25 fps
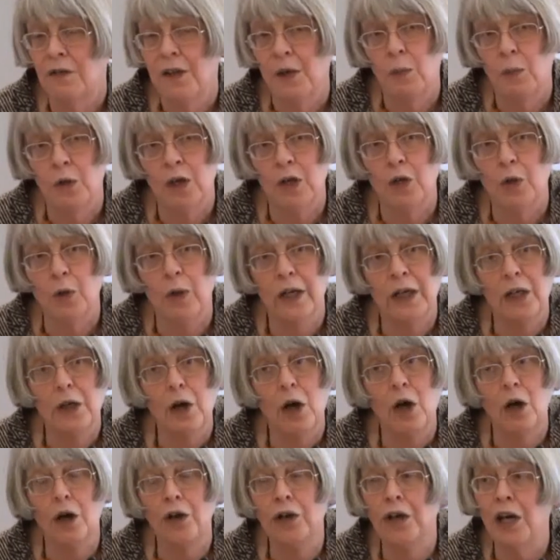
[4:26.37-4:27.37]
that were
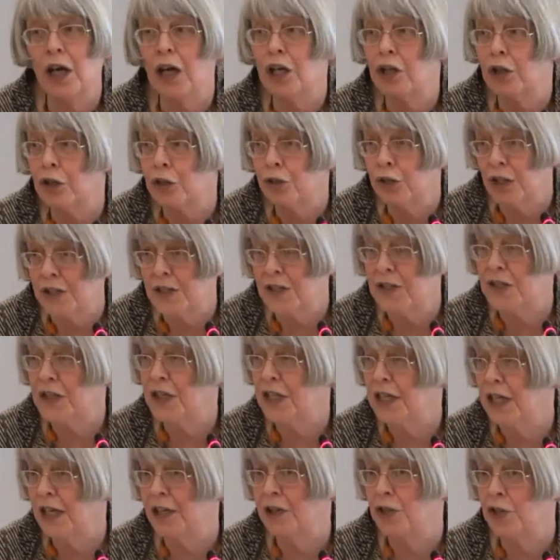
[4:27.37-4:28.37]
going on across
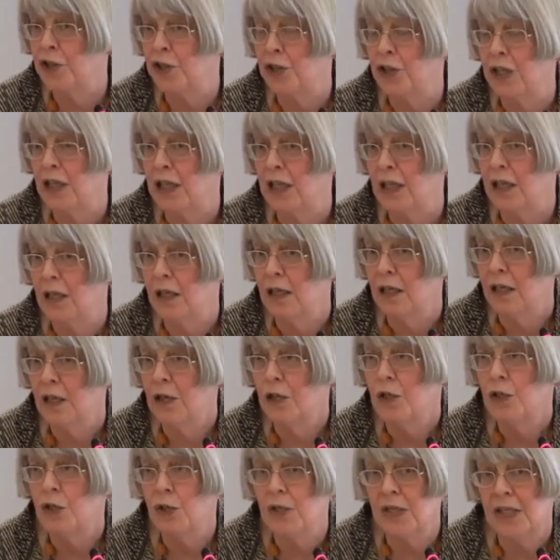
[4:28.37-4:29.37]
the country
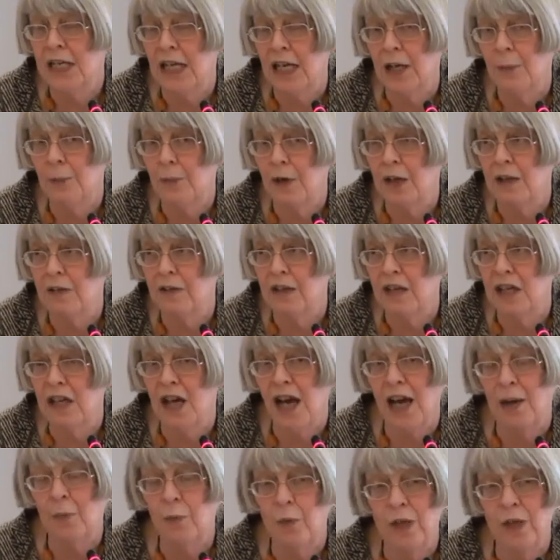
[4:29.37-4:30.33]
to celebrate the year.